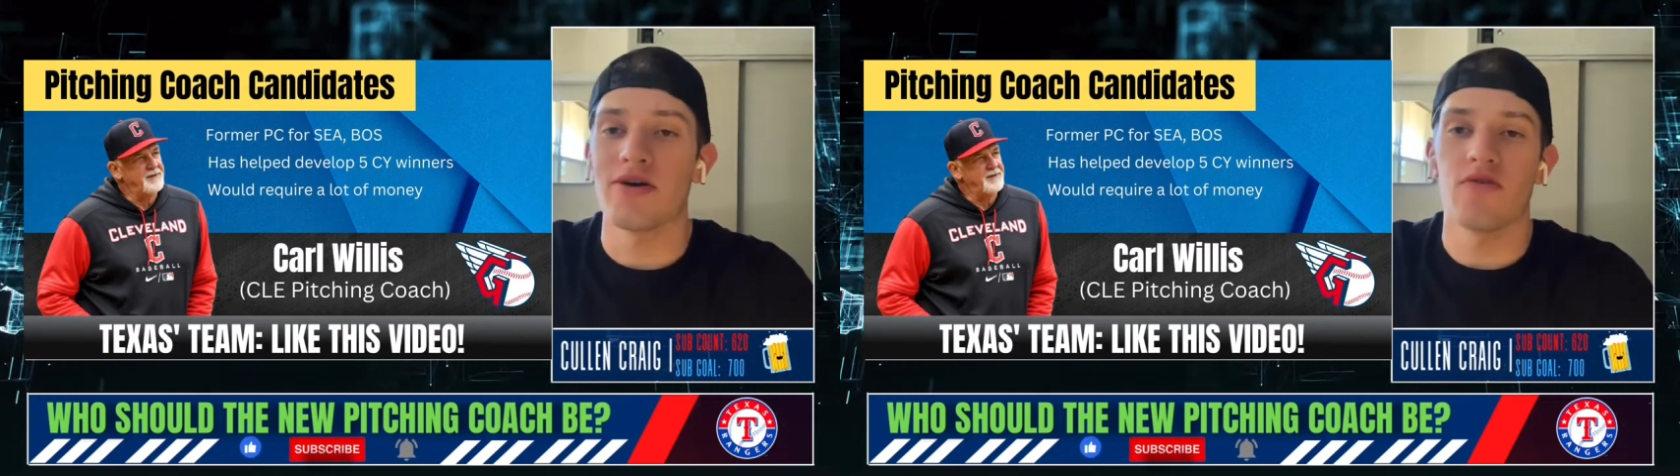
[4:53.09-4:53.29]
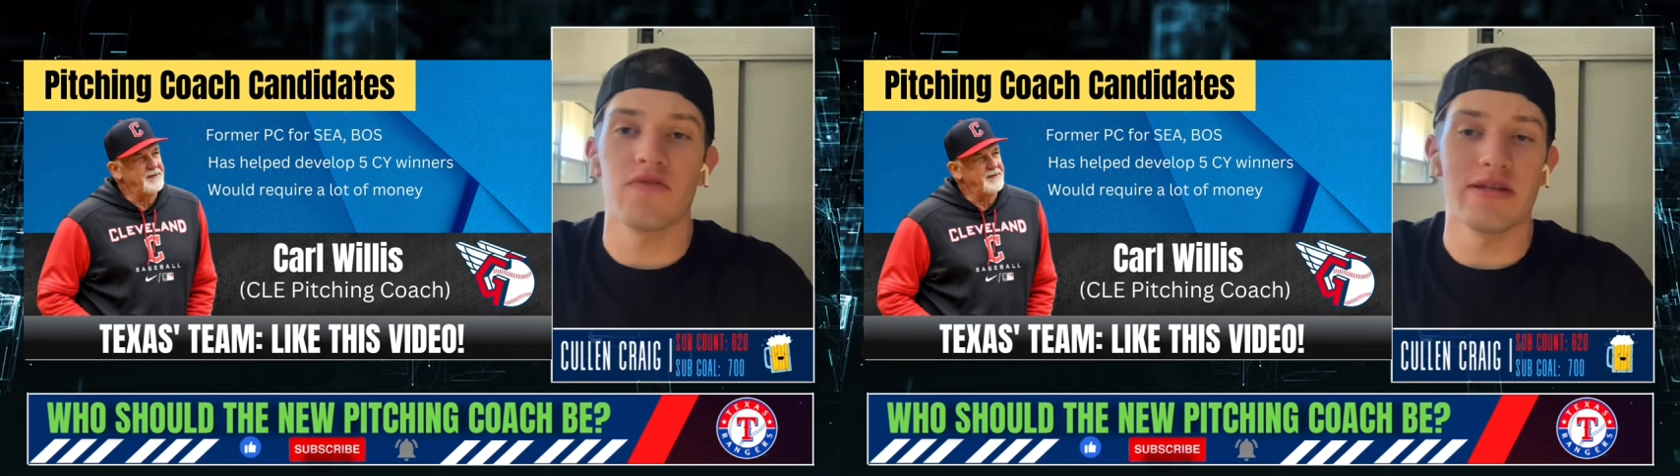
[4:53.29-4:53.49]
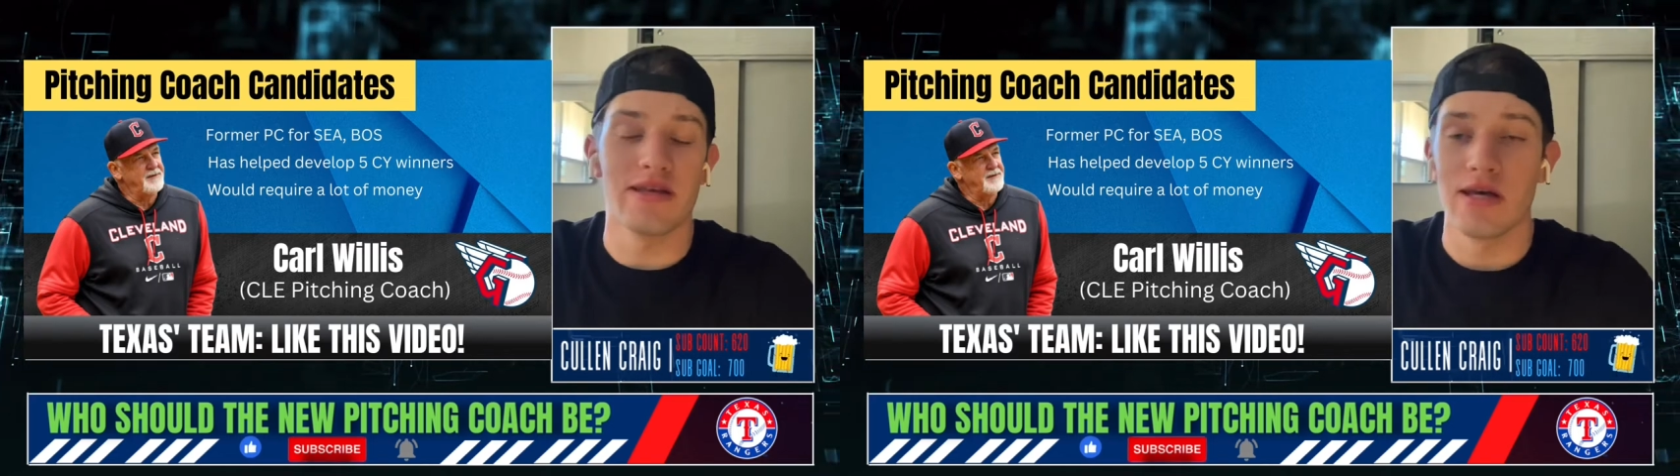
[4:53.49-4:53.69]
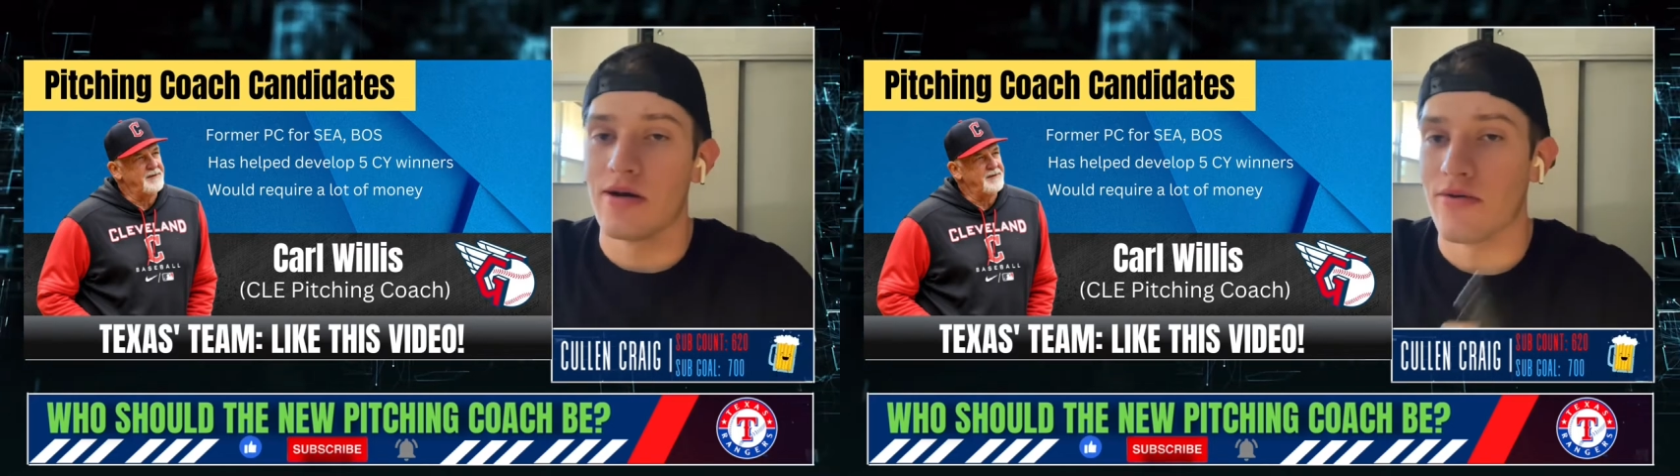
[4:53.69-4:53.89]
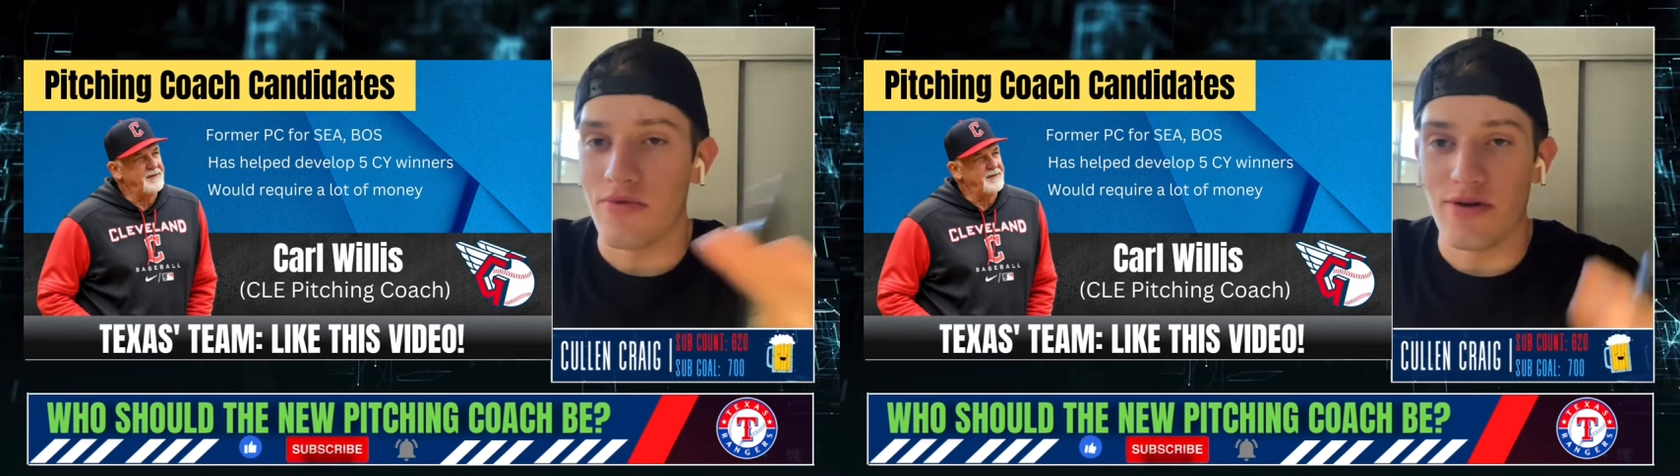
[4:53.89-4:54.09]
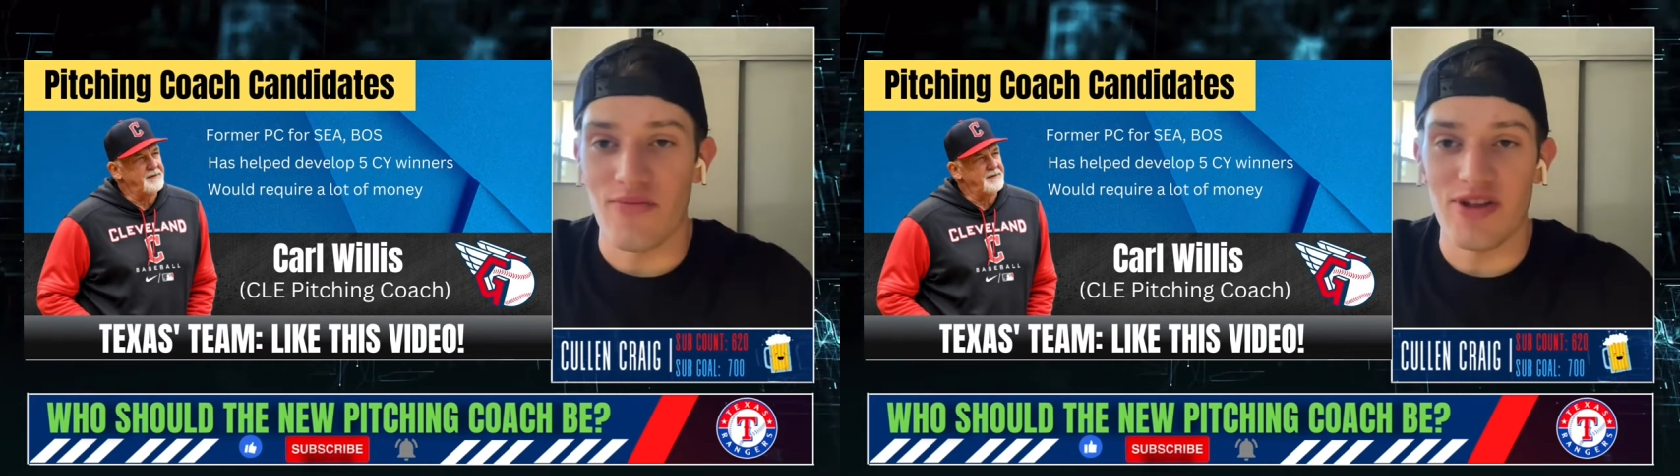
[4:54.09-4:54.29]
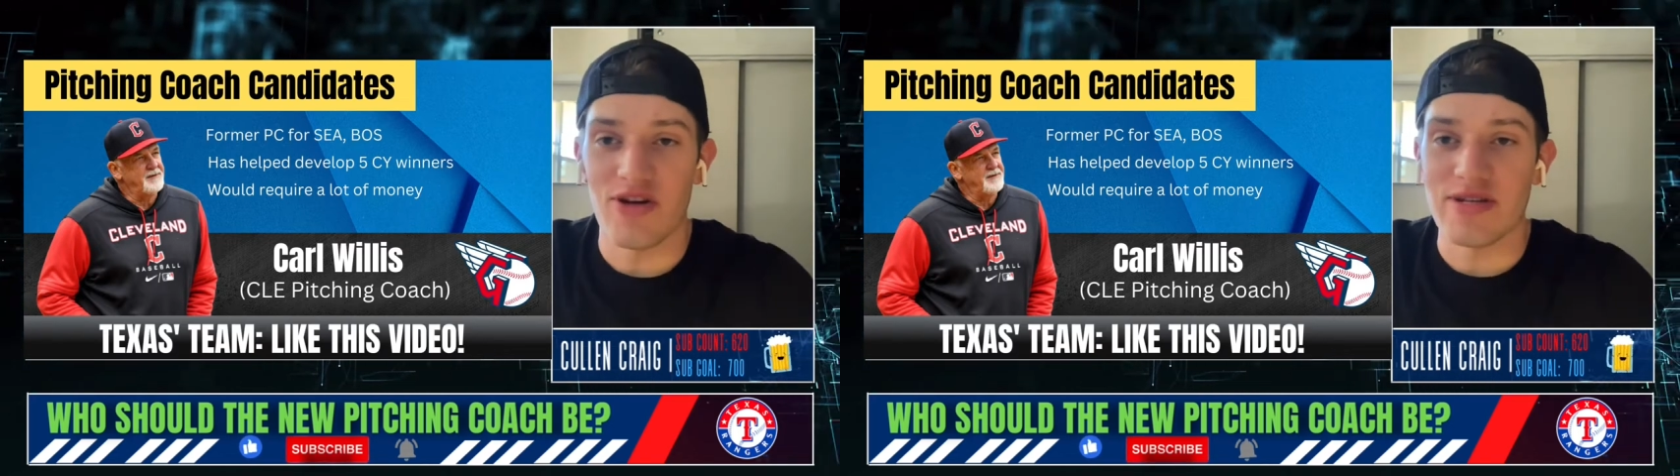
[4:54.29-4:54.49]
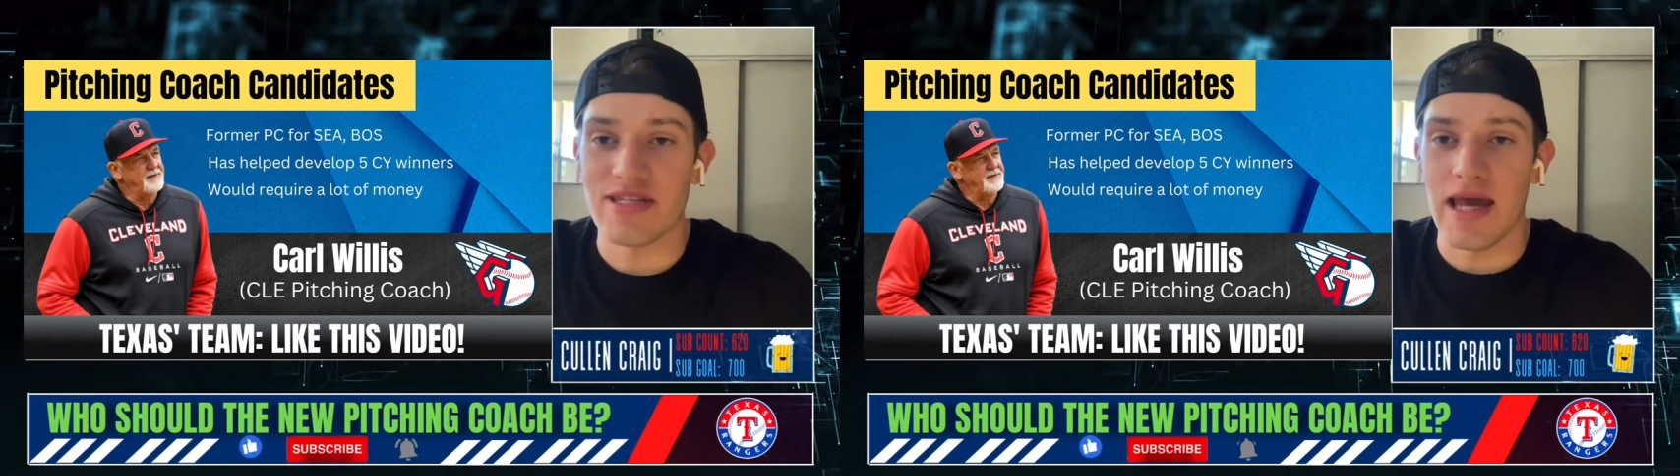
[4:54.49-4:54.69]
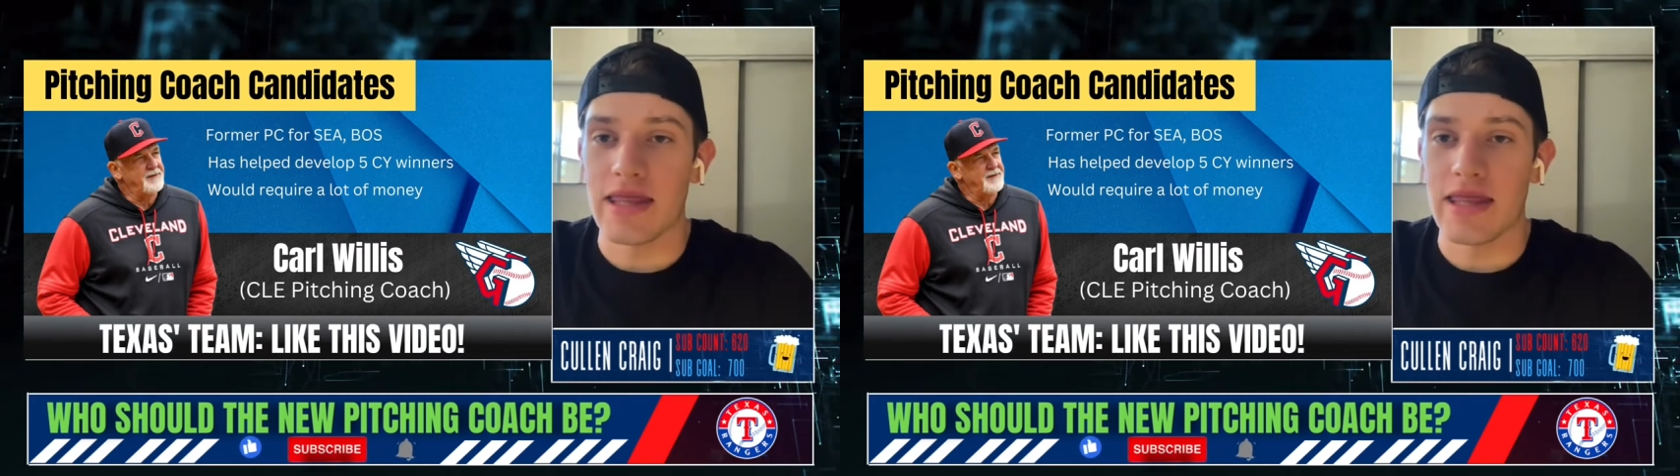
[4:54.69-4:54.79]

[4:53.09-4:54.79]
Hopefully we don't say